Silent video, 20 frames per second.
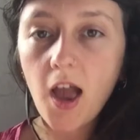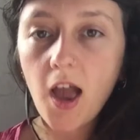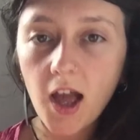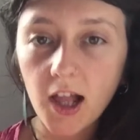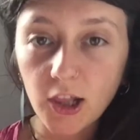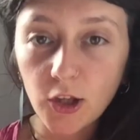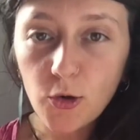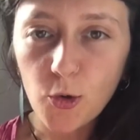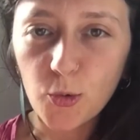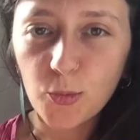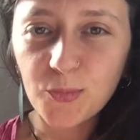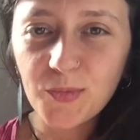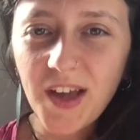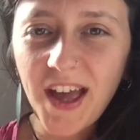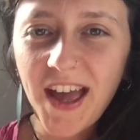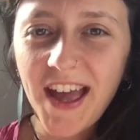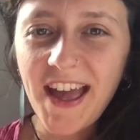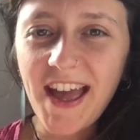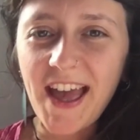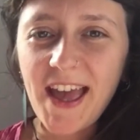Hello,
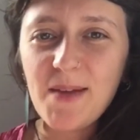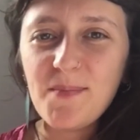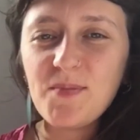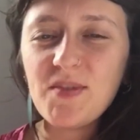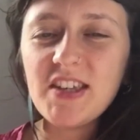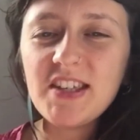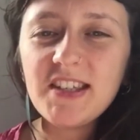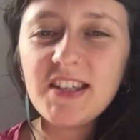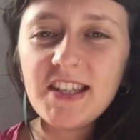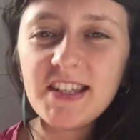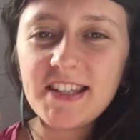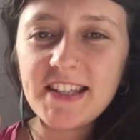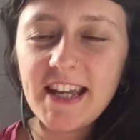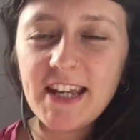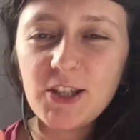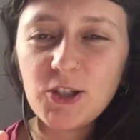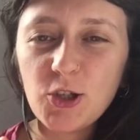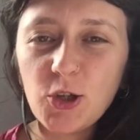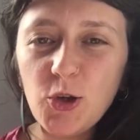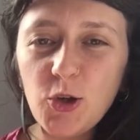um, this is
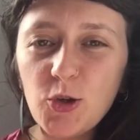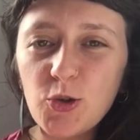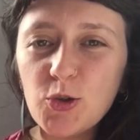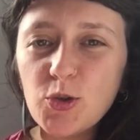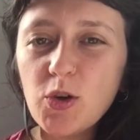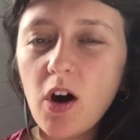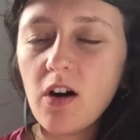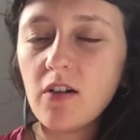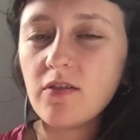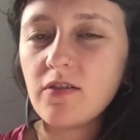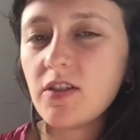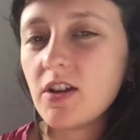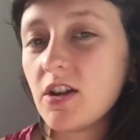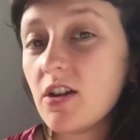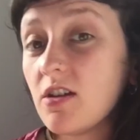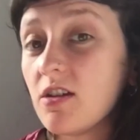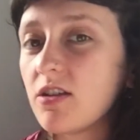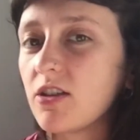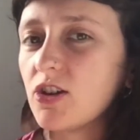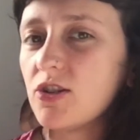day two of
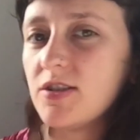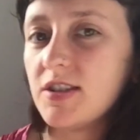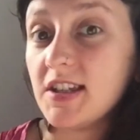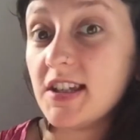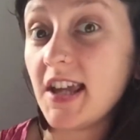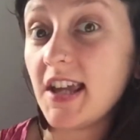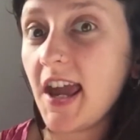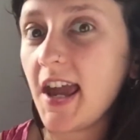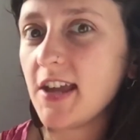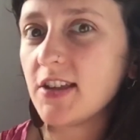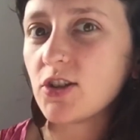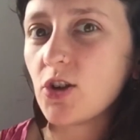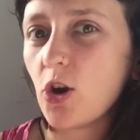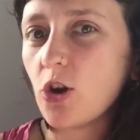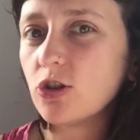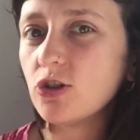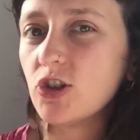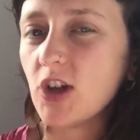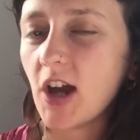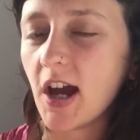the 30 day
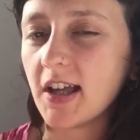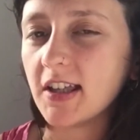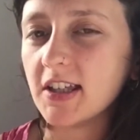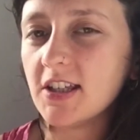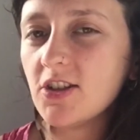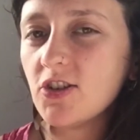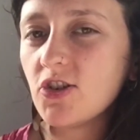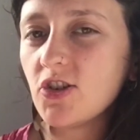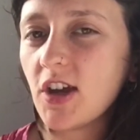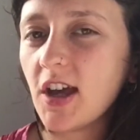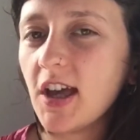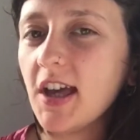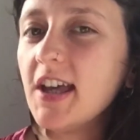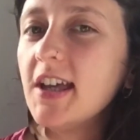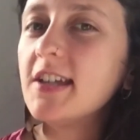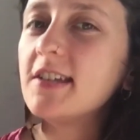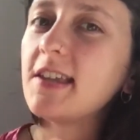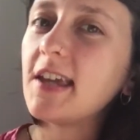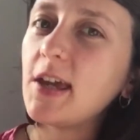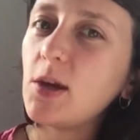song challenge.
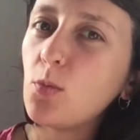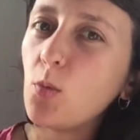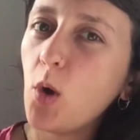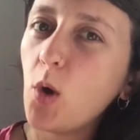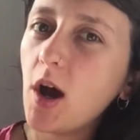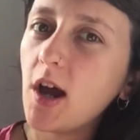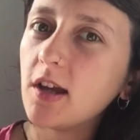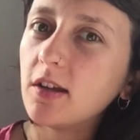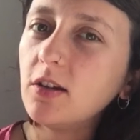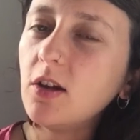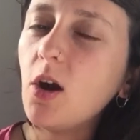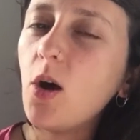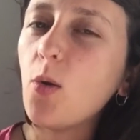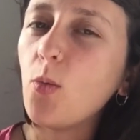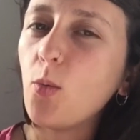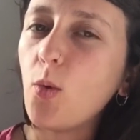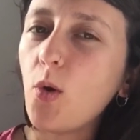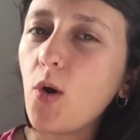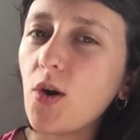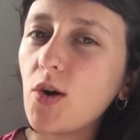Day one
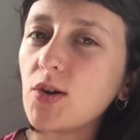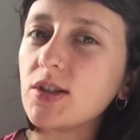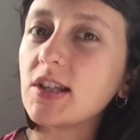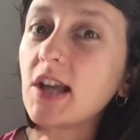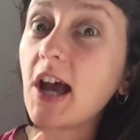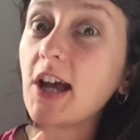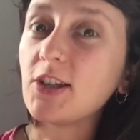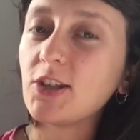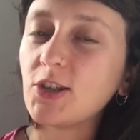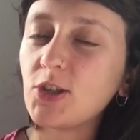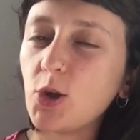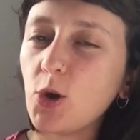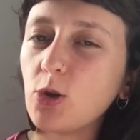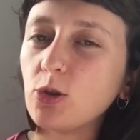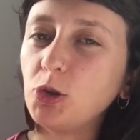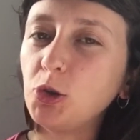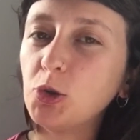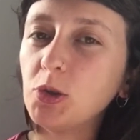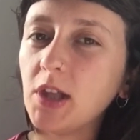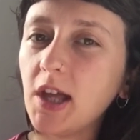was a song
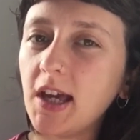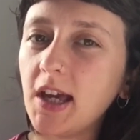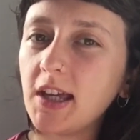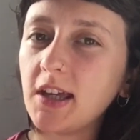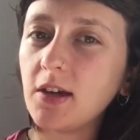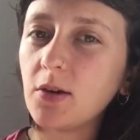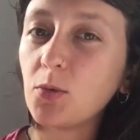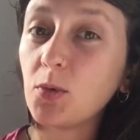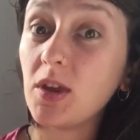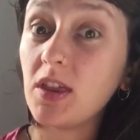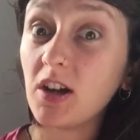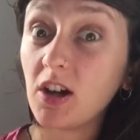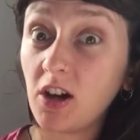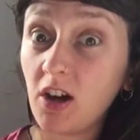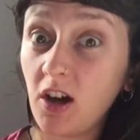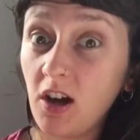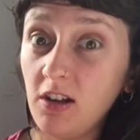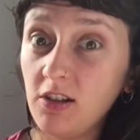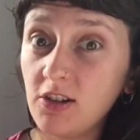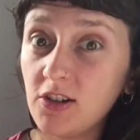you like with a
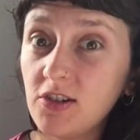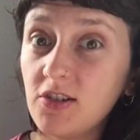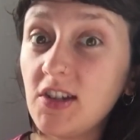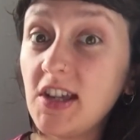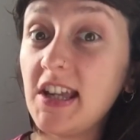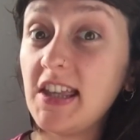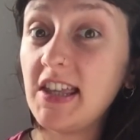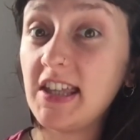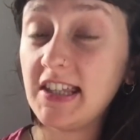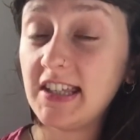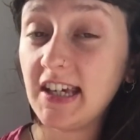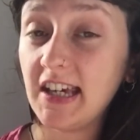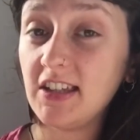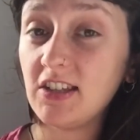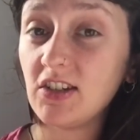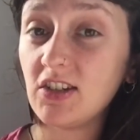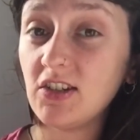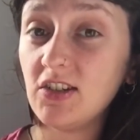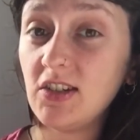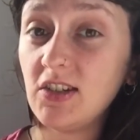colour in the
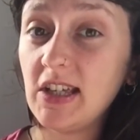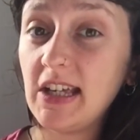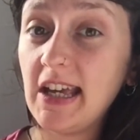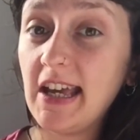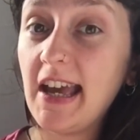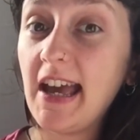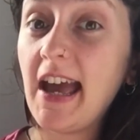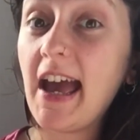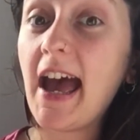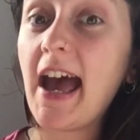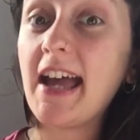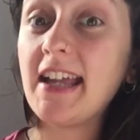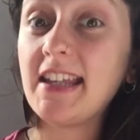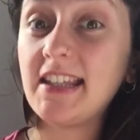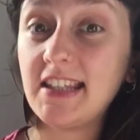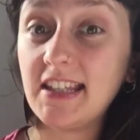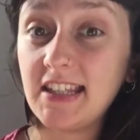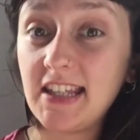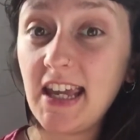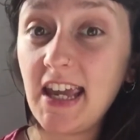title, and
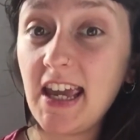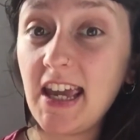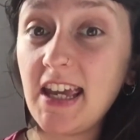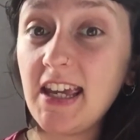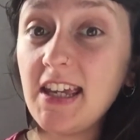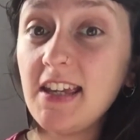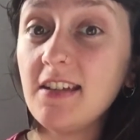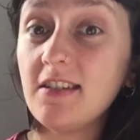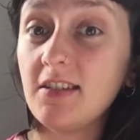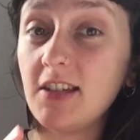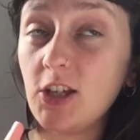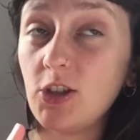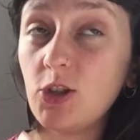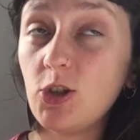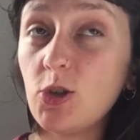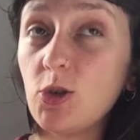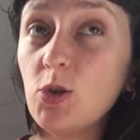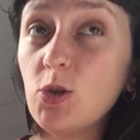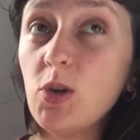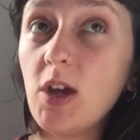today, day
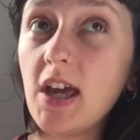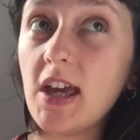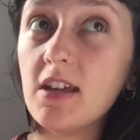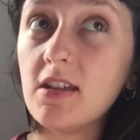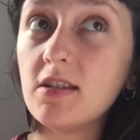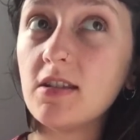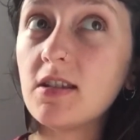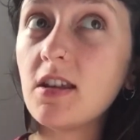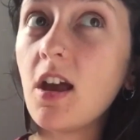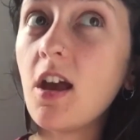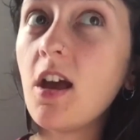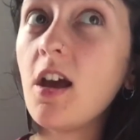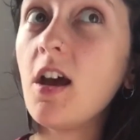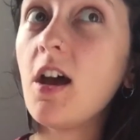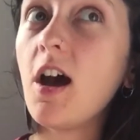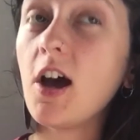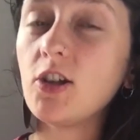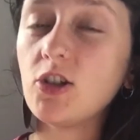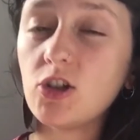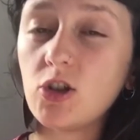two, is
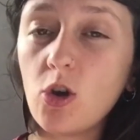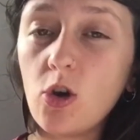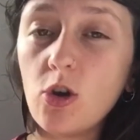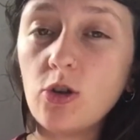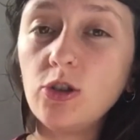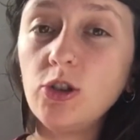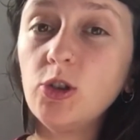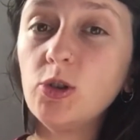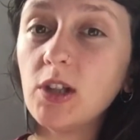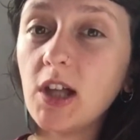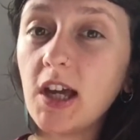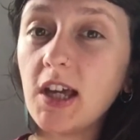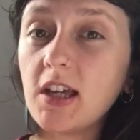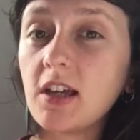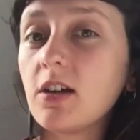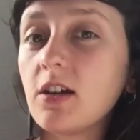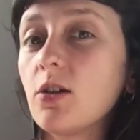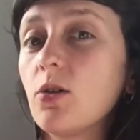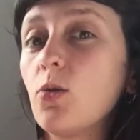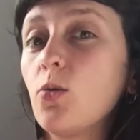a song you
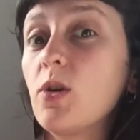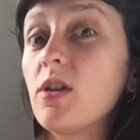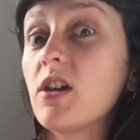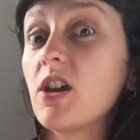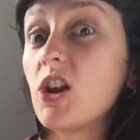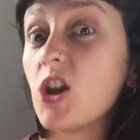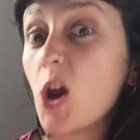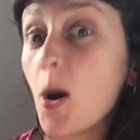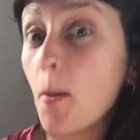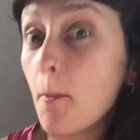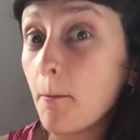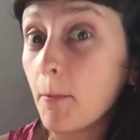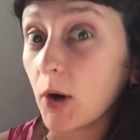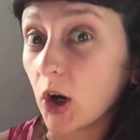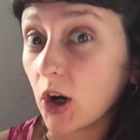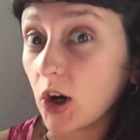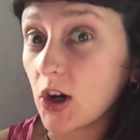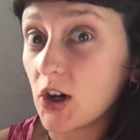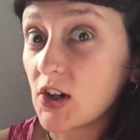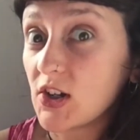like with a
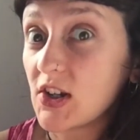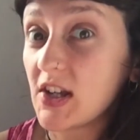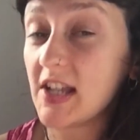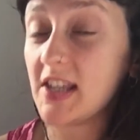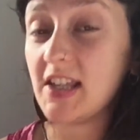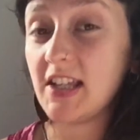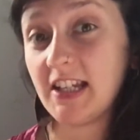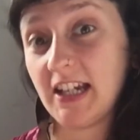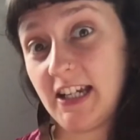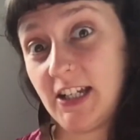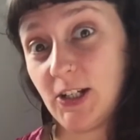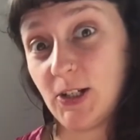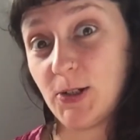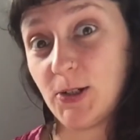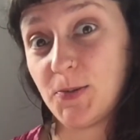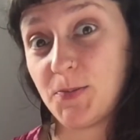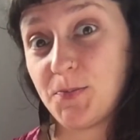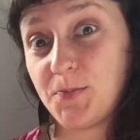number in the title.